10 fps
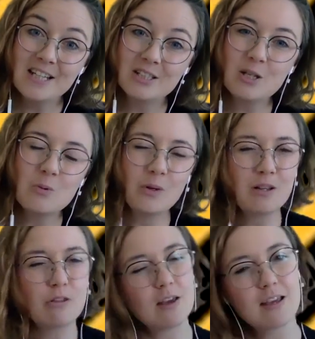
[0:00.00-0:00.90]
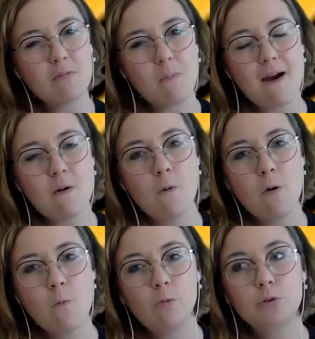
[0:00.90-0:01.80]
So you want to think about,
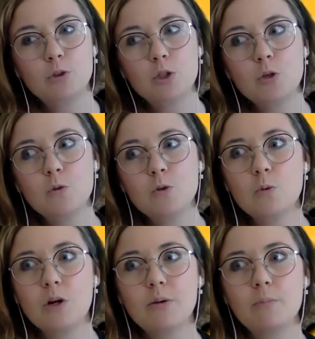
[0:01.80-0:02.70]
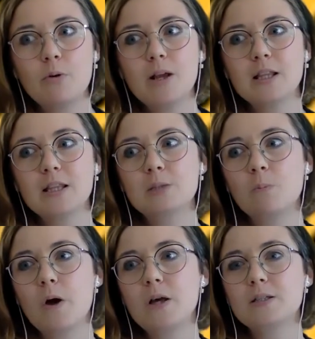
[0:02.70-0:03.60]
do you want to bring this
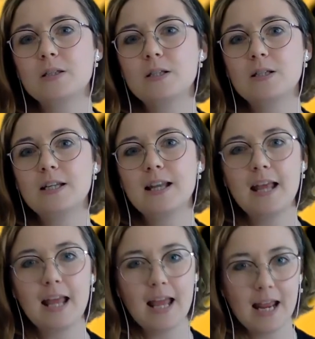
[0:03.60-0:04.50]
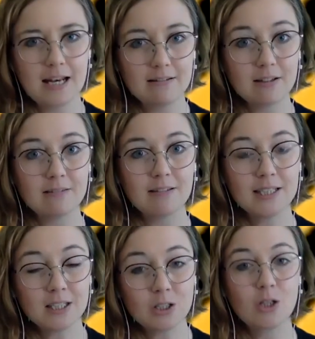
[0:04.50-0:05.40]
person in?
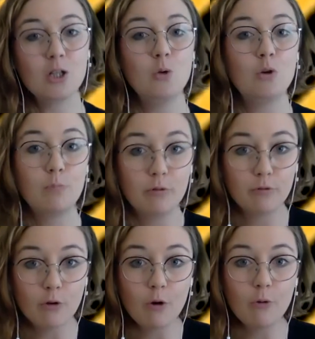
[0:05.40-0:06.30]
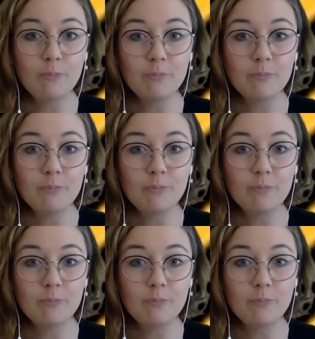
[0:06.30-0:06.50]
Is it something you could perform?